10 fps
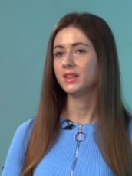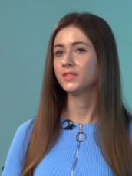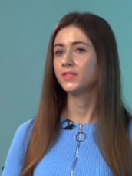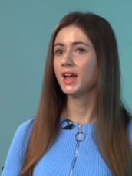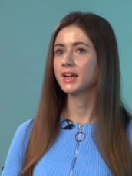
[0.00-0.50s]
In
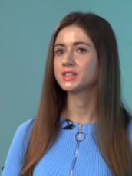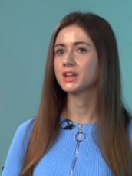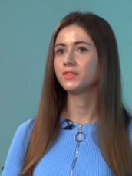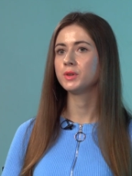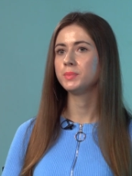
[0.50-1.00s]
fact,
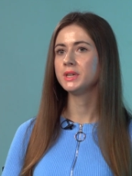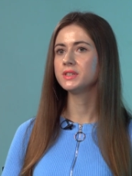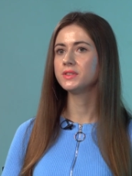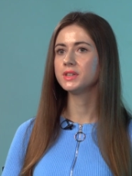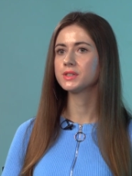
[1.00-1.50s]
I've
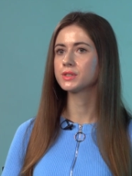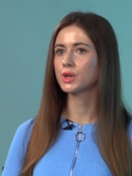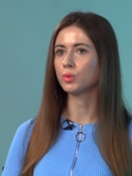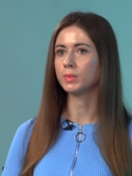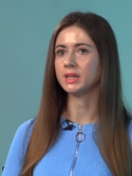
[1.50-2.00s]
repeated this
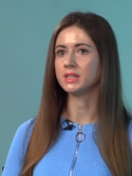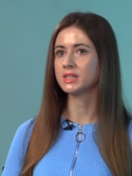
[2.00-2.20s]
so many